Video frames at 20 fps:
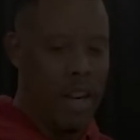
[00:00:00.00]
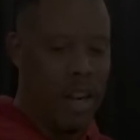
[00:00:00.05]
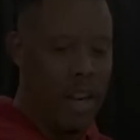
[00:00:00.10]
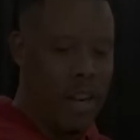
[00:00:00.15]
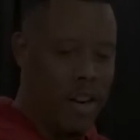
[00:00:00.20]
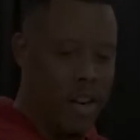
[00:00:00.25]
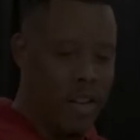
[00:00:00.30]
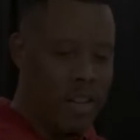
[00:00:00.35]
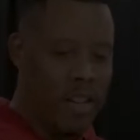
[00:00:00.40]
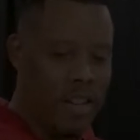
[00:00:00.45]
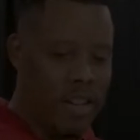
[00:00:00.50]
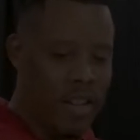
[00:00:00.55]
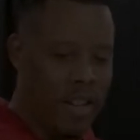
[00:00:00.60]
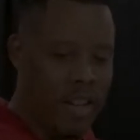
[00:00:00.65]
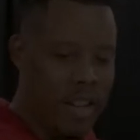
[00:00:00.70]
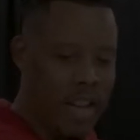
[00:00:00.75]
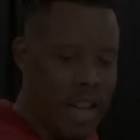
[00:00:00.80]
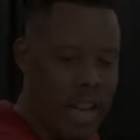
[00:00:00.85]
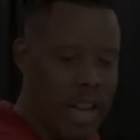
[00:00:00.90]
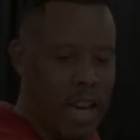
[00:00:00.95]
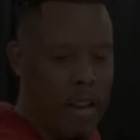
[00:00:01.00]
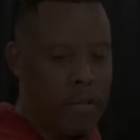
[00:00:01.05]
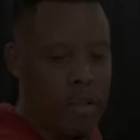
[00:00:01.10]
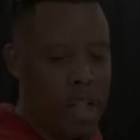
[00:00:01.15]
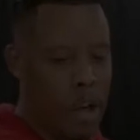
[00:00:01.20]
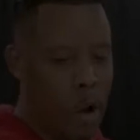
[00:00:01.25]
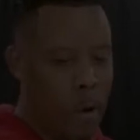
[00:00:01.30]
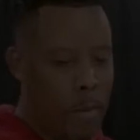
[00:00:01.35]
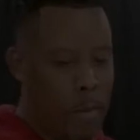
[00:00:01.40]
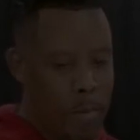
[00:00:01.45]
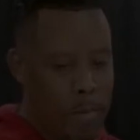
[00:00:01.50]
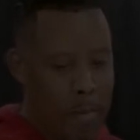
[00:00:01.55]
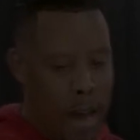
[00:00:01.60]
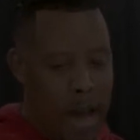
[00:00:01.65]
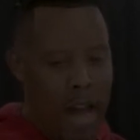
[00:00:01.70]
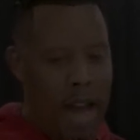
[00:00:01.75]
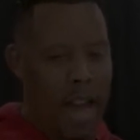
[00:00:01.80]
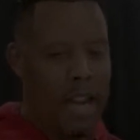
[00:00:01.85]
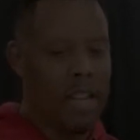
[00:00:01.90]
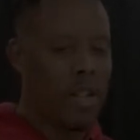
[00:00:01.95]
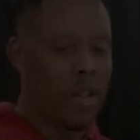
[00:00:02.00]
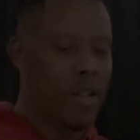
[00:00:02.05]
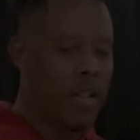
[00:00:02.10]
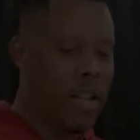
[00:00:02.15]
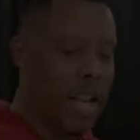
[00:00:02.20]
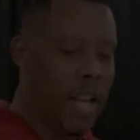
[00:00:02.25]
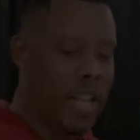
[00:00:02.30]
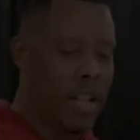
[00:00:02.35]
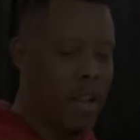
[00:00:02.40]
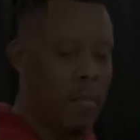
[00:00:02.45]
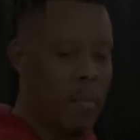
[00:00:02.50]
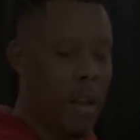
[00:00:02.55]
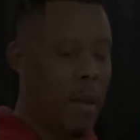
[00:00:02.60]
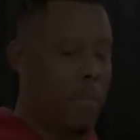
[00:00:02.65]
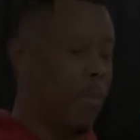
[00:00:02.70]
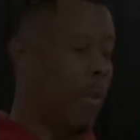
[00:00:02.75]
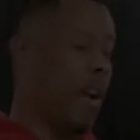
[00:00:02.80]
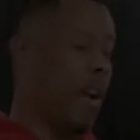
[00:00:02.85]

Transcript: alert and of sober mind so that you may